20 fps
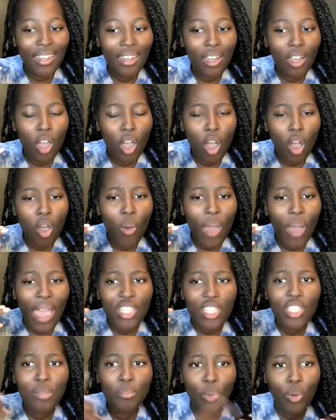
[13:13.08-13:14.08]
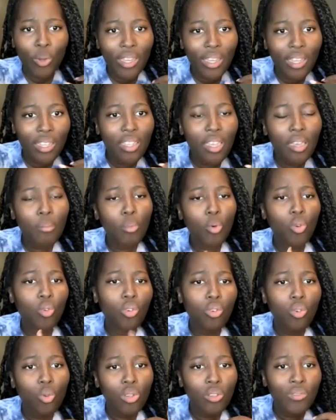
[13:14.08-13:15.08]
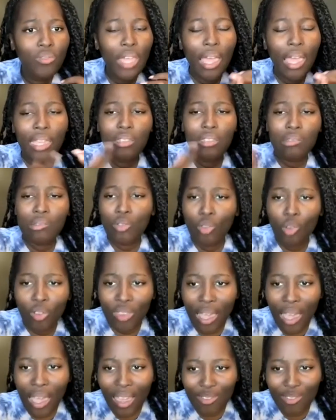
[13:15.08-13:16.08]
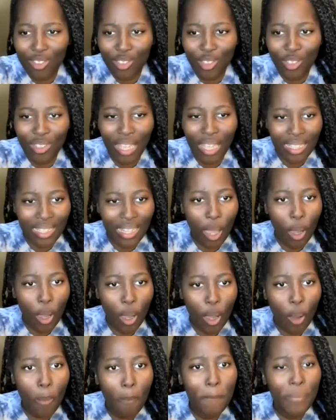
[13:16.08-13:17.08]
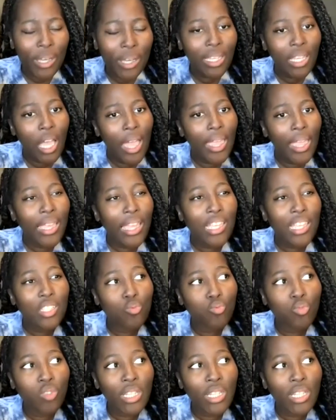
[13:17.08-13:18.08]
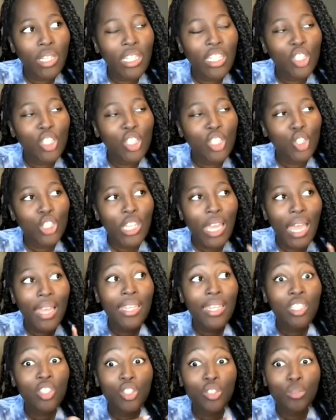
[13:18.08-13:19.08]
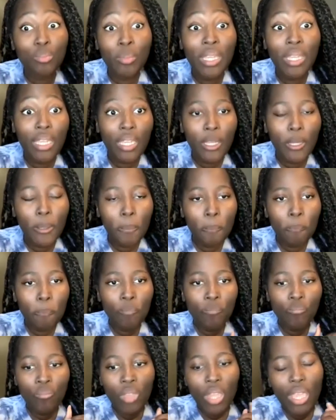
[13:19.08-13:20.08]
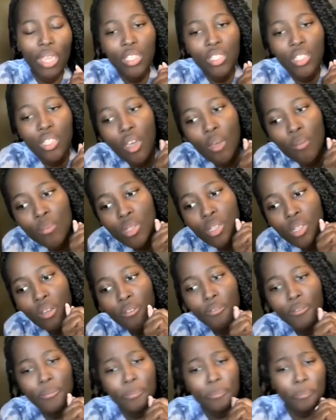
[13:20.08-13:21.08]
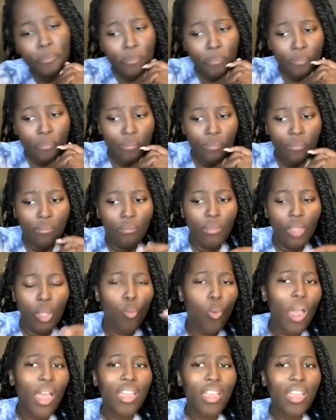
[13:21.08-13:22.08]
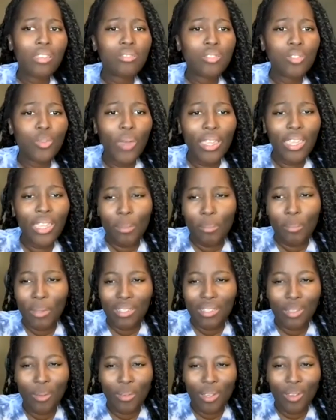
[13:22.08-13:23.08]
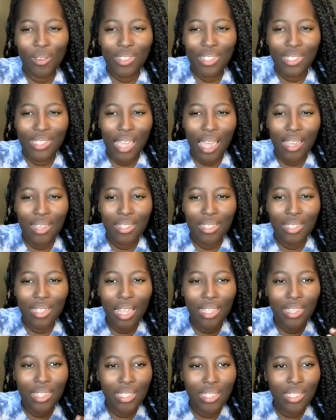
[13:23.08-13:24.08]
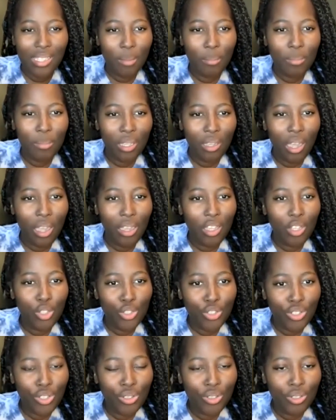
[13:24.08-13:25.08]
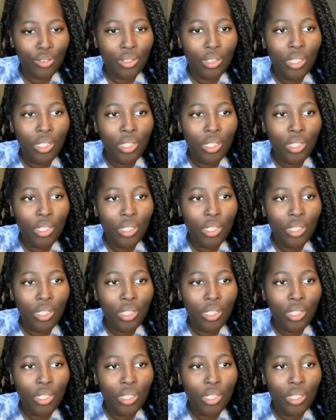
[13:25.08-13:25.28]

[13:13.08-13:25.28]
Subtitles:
oh, actually booking them or all of that. And not that I have to do that now, but like, it's really challenged me in terms of, why do I keep it in someone else's hands? Like, this is something I can do.